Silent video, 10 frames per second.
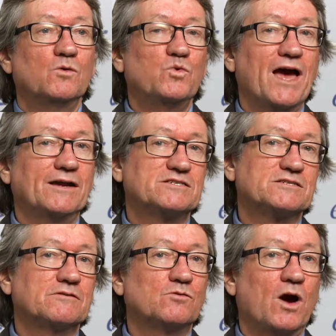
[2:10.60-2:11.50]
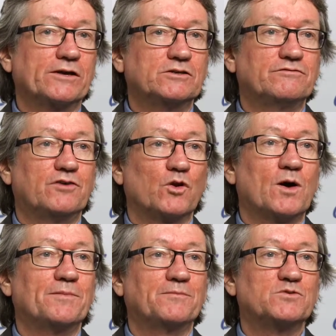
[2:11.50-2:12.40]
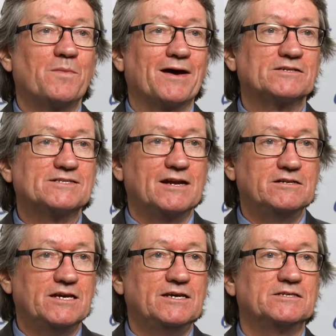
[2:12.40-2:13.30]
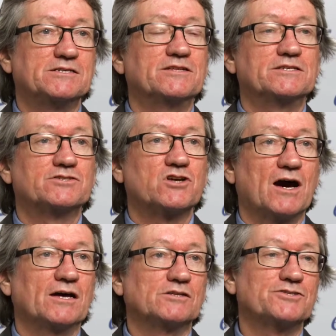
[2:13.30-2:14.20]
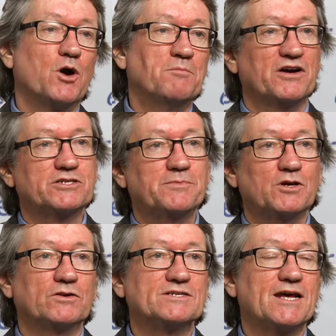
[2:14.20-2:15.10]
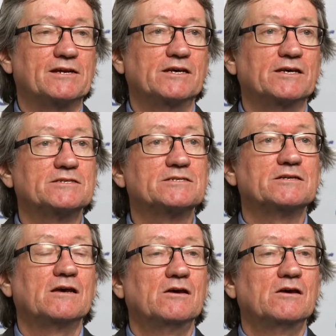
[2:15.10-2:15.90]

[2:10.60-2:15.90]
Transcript: We had quite good follow up up to about 10 years in these trials, not much beyond 10 years.